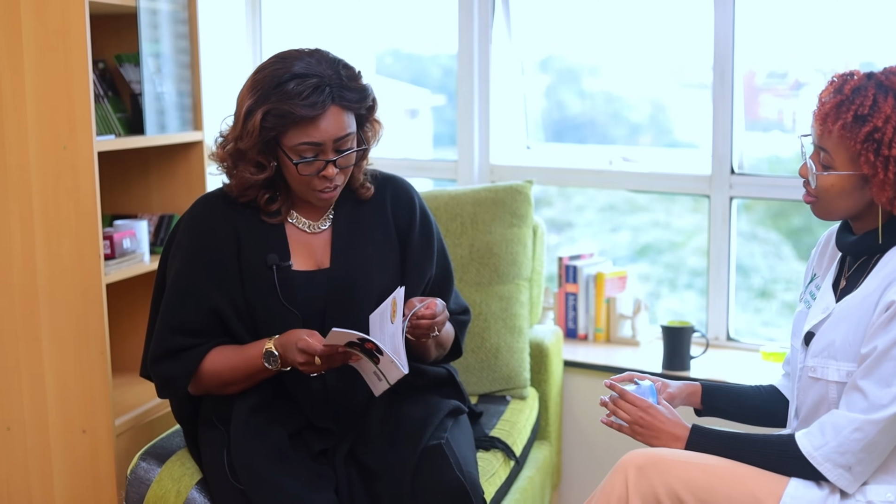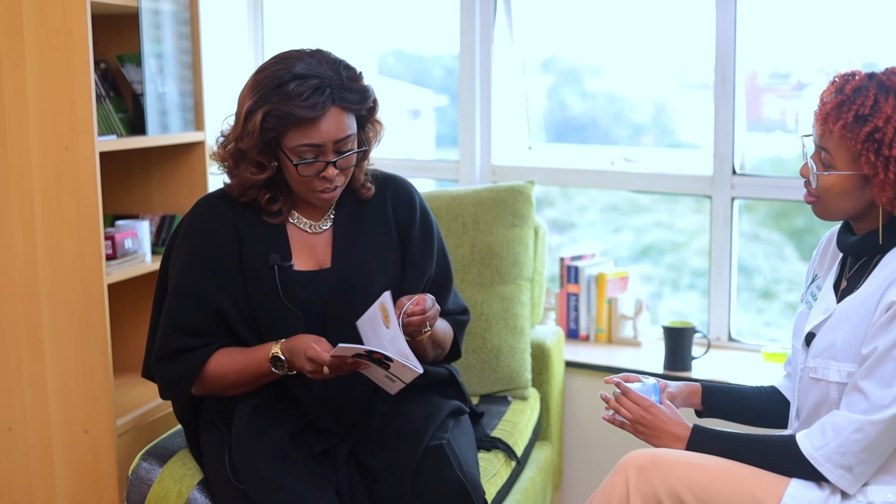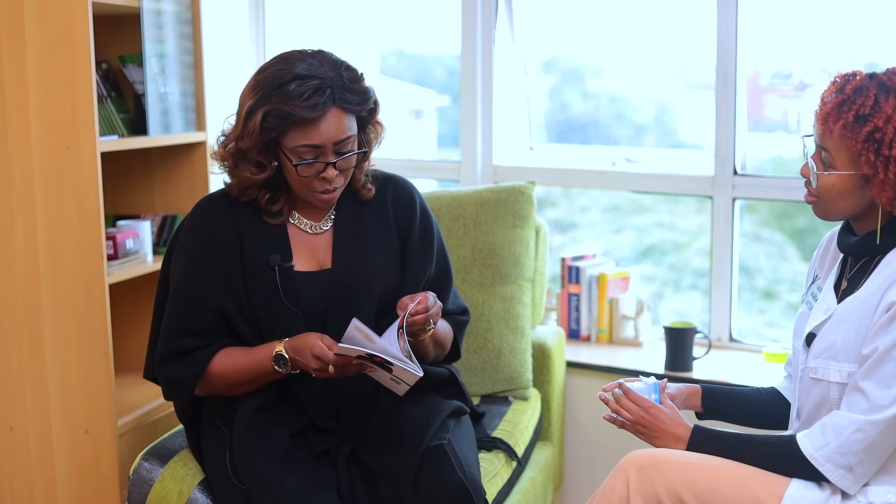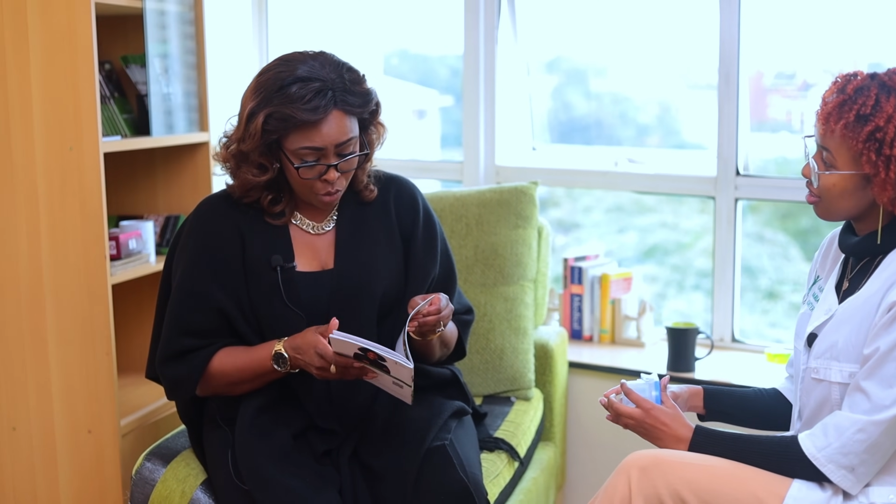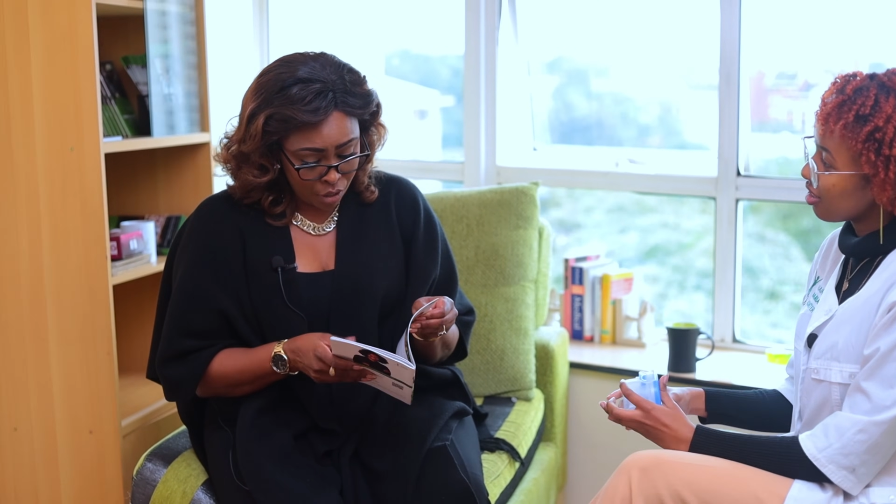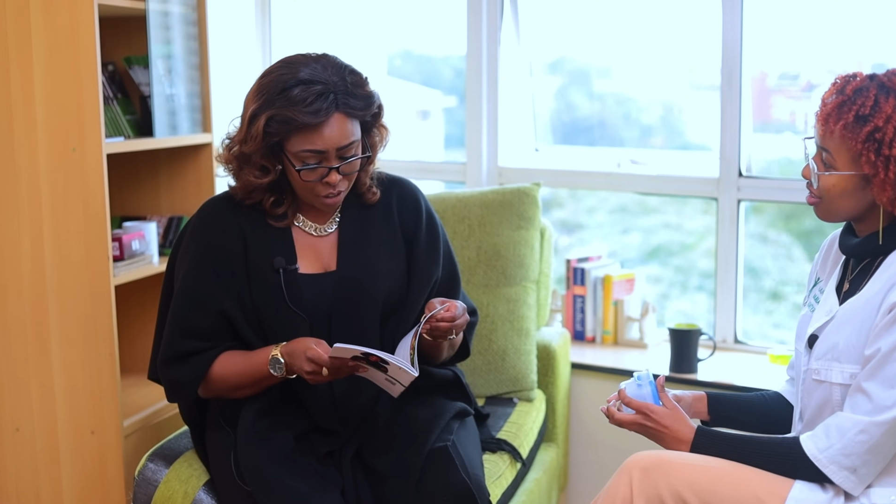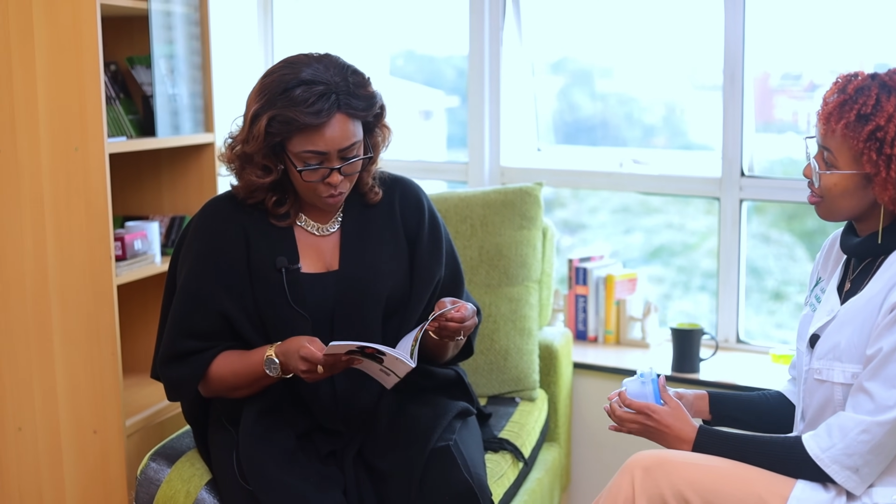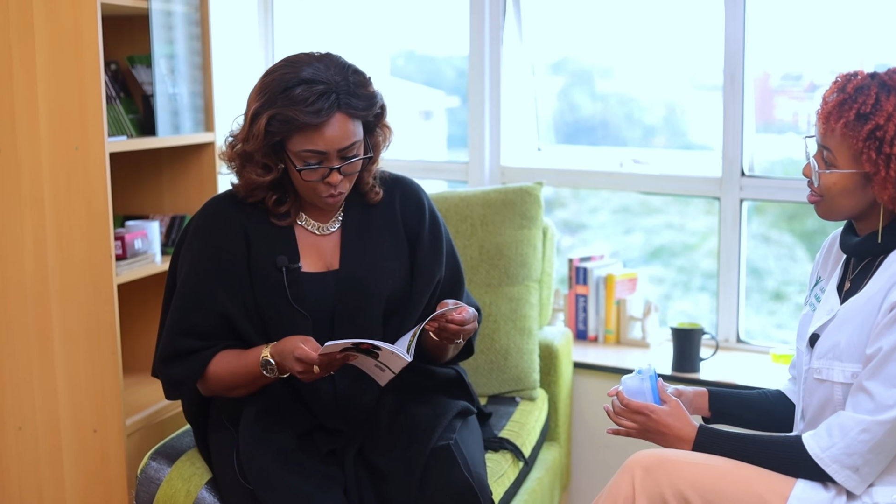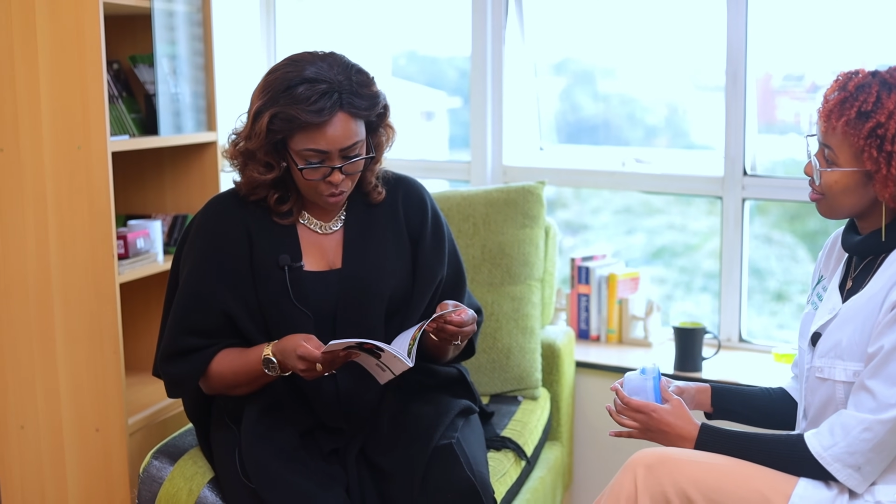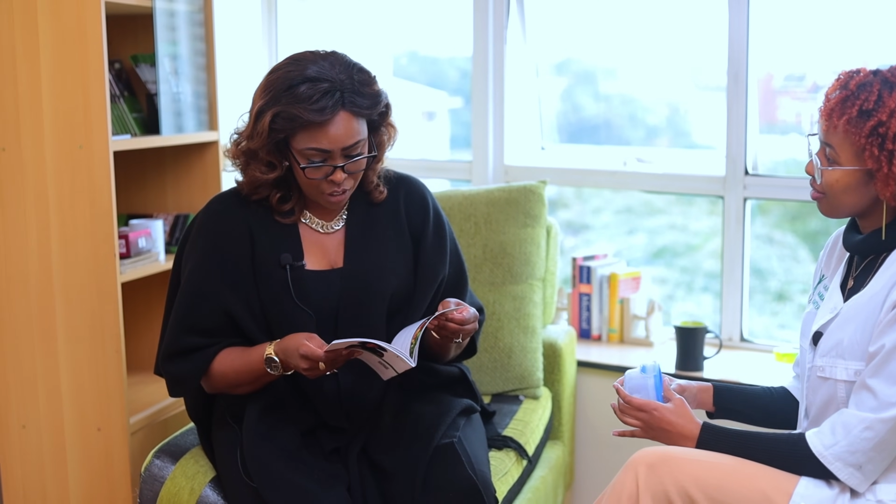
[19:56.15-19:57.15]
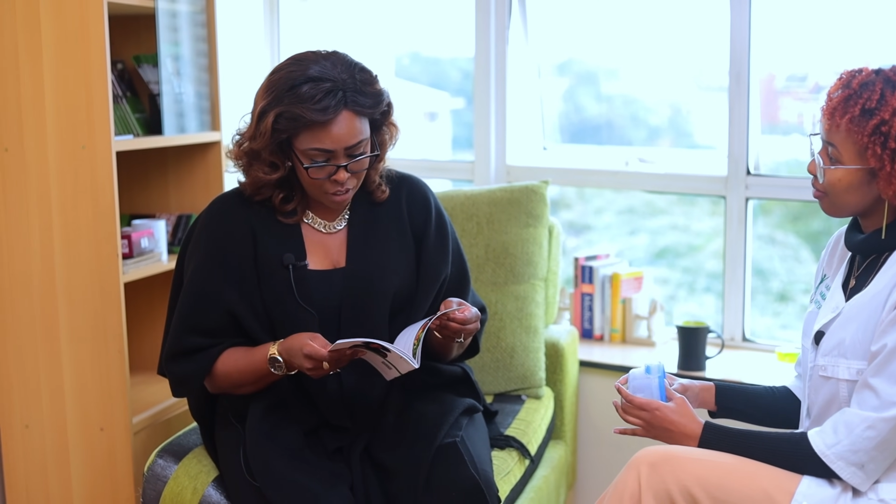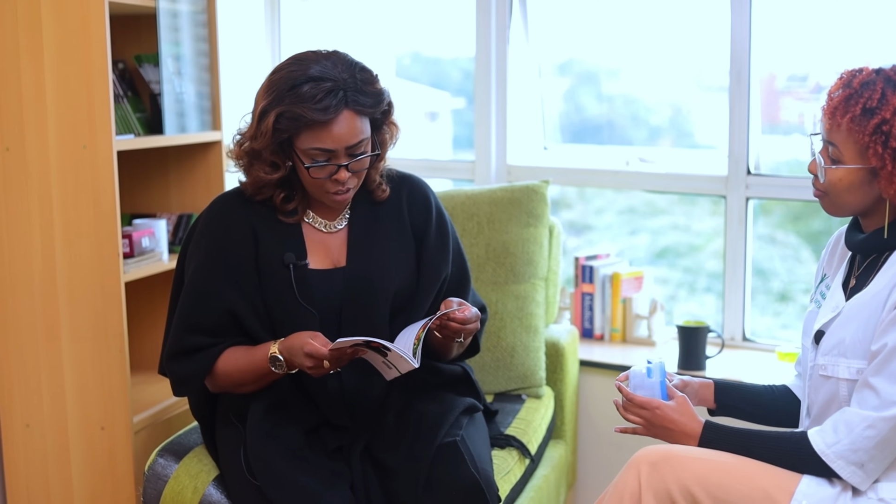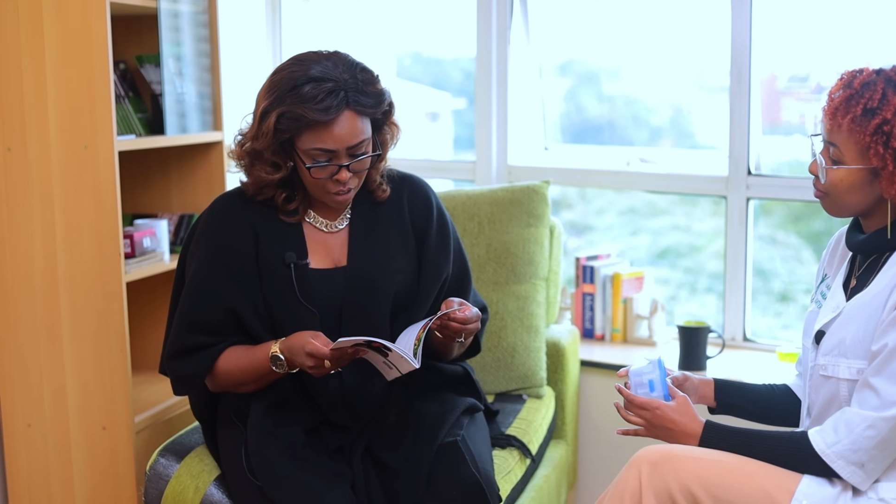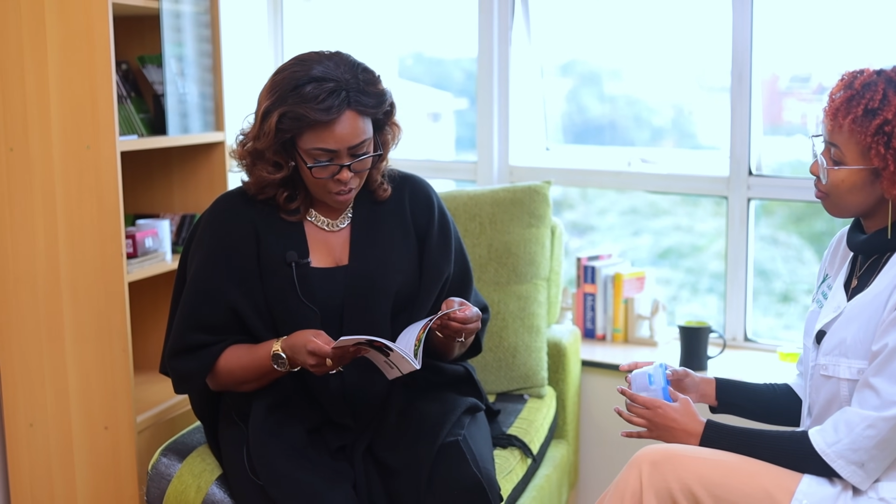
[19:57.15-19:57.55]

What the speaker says: take some credit for it.